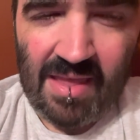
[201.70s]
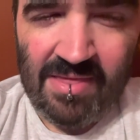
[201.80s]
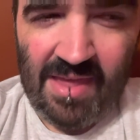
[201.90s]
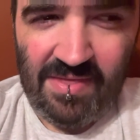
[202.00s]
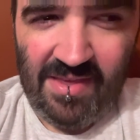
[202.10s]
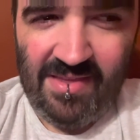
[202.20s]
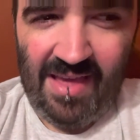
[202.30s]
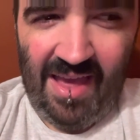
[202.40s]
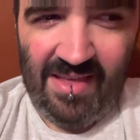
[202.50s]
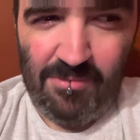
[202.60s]
That this
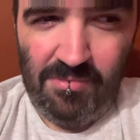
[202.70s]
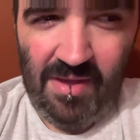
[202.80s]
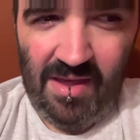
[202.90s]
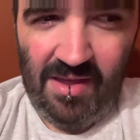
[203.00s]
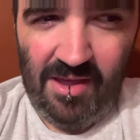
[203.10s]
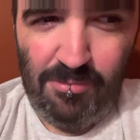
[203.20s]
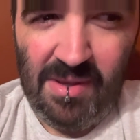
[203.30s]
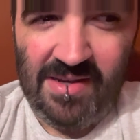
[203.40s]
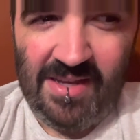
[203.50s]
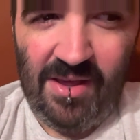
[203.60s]
guy's a
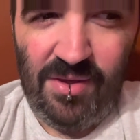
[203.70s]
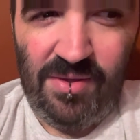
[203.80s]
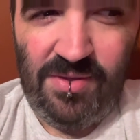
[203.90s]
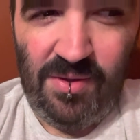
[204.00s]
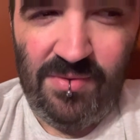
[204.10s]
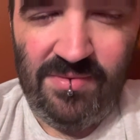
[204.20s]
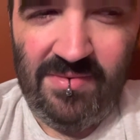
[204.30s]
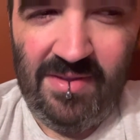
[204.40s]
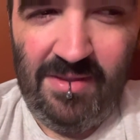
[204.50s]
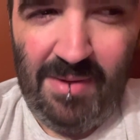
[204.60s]
big deal, so
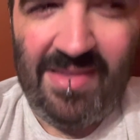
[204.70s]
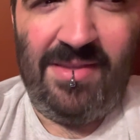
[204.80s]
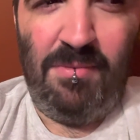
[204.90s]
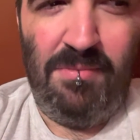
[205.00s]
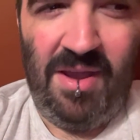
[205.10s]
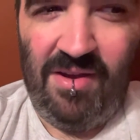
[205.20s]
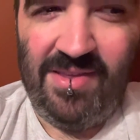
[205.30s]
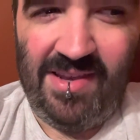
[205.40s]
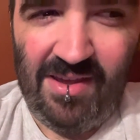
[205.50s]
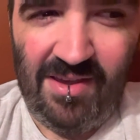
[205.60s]
the best
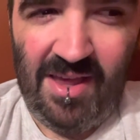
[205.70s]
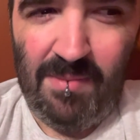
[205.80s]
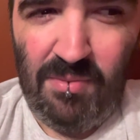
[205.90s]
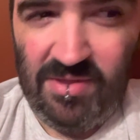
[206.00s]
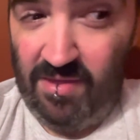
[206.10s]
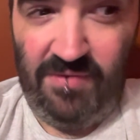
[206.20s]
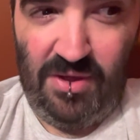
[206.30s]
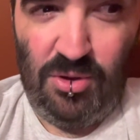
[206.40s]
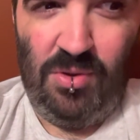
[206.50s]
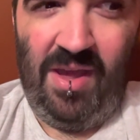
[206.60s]
comparison I could come up with this
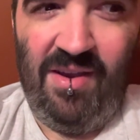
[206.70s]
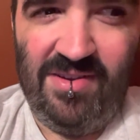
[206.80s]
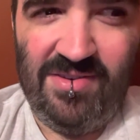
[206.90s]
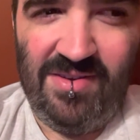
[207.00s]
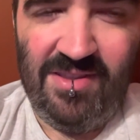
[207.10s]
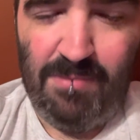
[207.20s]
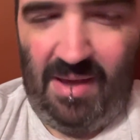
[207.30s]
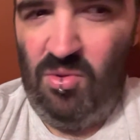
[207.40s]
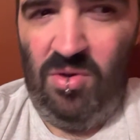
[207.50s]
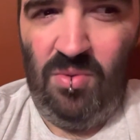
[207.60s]
fictional character is
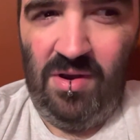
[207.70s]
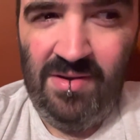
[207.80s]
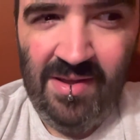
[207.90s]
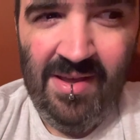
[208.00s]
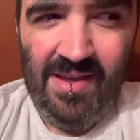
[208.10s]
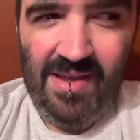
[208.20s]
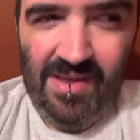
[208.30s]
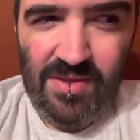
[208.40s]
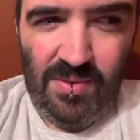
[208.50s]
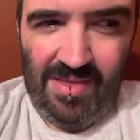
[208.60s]
Bob Woodward.
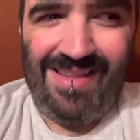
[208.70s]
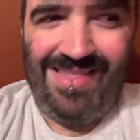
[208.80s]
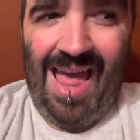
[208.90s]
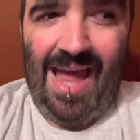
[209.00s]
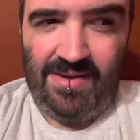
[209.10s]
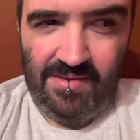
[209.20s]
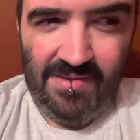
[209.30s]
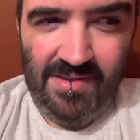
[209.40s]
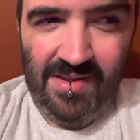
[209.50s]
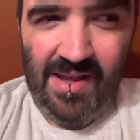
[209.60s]
So he's like that.
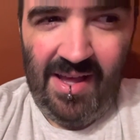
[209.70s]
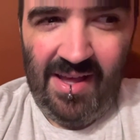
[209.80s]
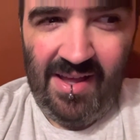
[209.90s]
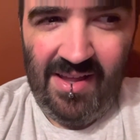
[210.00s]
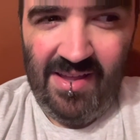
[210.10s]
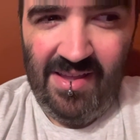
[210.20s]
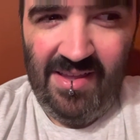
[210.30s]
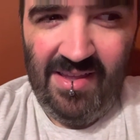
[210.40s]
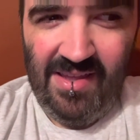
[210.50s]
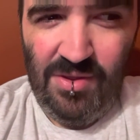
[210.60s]

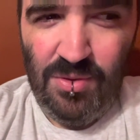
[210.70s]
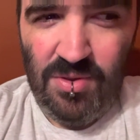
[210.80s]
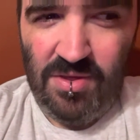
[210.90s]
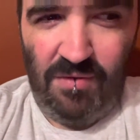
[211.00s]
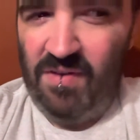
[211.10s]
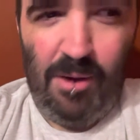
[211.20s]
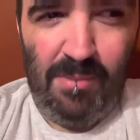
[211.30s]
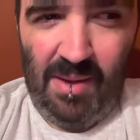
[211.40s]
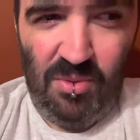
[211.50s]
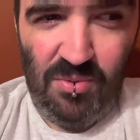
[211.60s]
You just don't fire
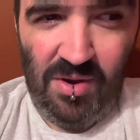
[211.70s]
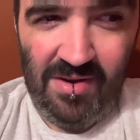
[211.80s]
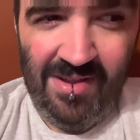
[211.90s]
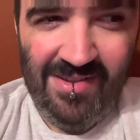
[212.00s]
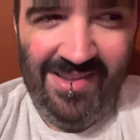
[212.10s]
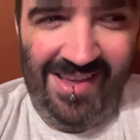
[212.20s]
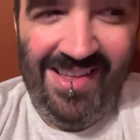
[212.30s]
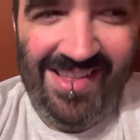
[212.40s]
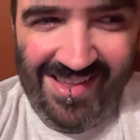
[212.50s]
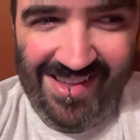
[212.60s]
Bob Woodward.
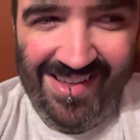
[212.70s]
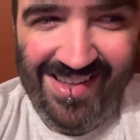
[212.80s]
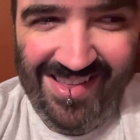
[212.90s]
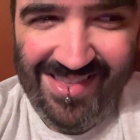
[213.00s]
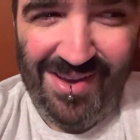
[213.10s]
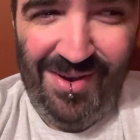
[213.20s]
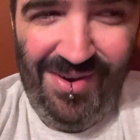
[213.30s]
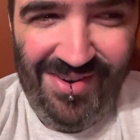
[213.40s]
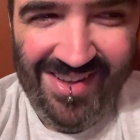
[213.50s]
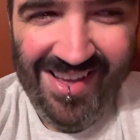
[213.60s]

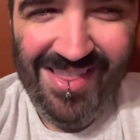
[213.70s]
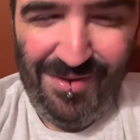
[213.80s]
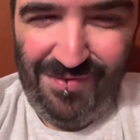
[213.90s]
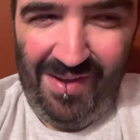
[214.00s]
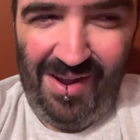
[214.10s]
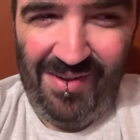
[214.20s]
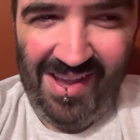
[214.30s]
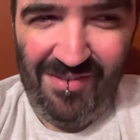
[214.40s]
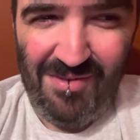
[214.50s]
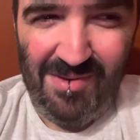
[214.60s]
So they're
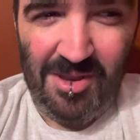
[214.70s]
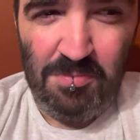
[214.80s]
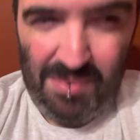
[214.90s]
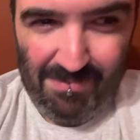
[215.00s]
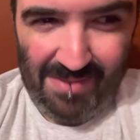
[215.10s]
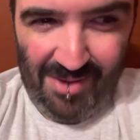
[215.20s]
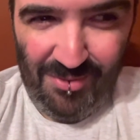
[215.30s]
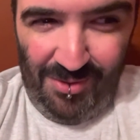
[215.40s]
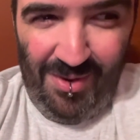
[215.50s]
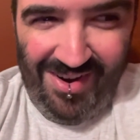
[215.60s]
firing everybody but Bob
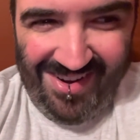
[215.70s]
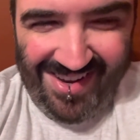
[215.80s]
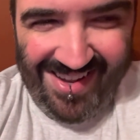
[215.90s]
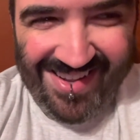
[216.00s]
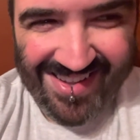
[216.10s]
Woodward.